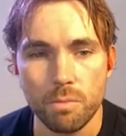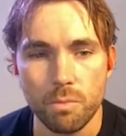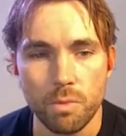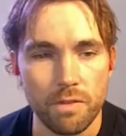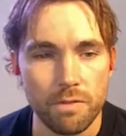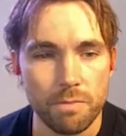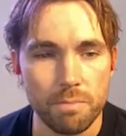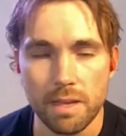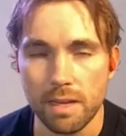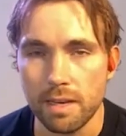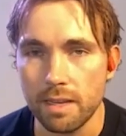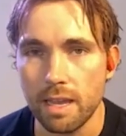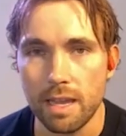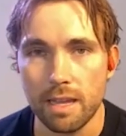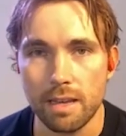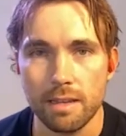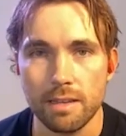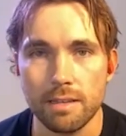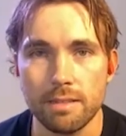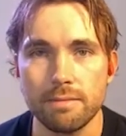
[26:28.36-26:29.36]
we've
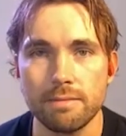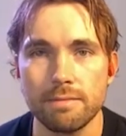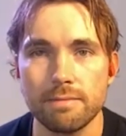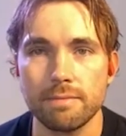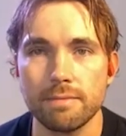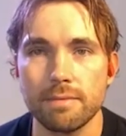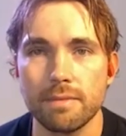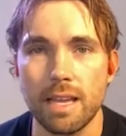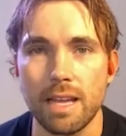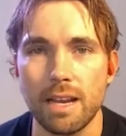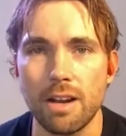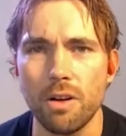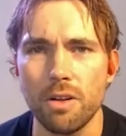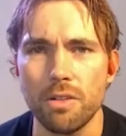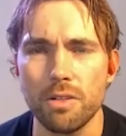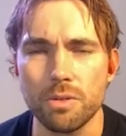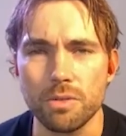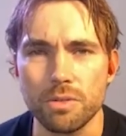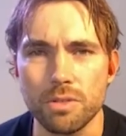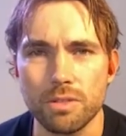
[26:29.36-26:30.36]
mitigated kind of
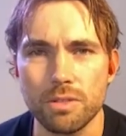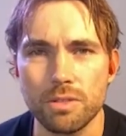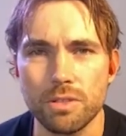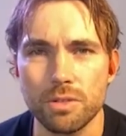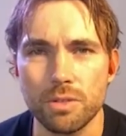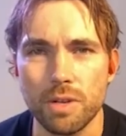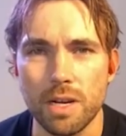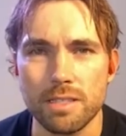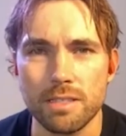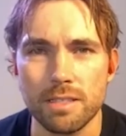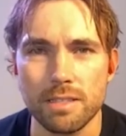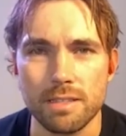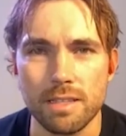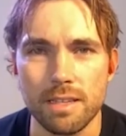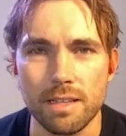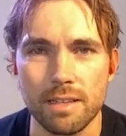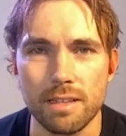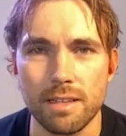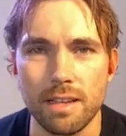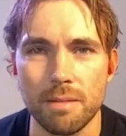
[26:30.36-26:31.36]
all those stresses
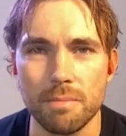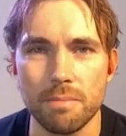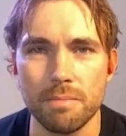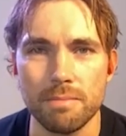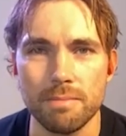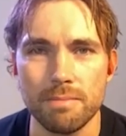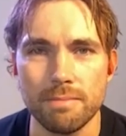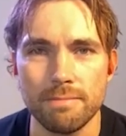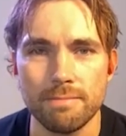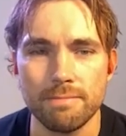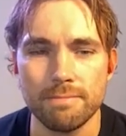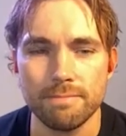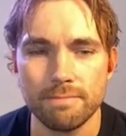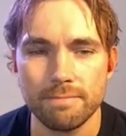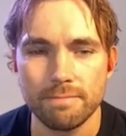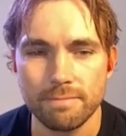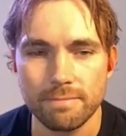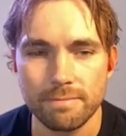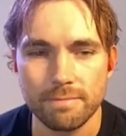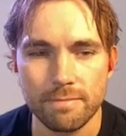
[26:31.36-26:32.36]
that come,
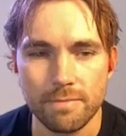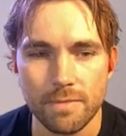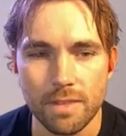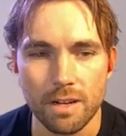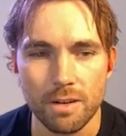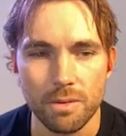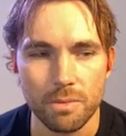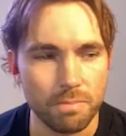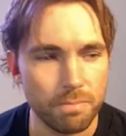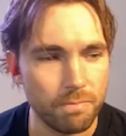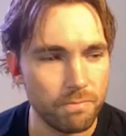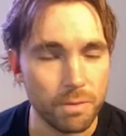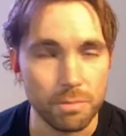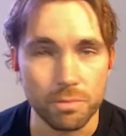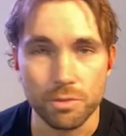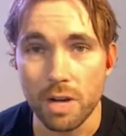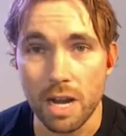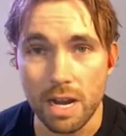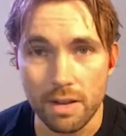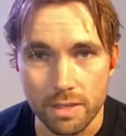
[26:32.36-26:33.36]

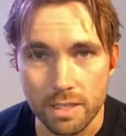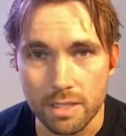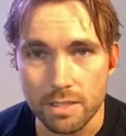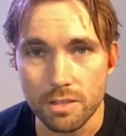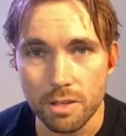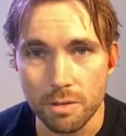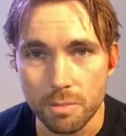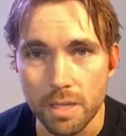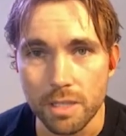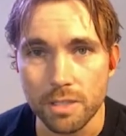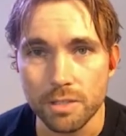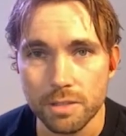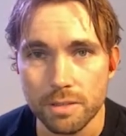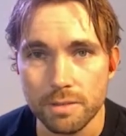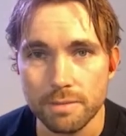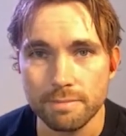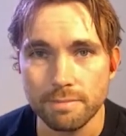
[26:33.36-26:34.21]
from traveling so much.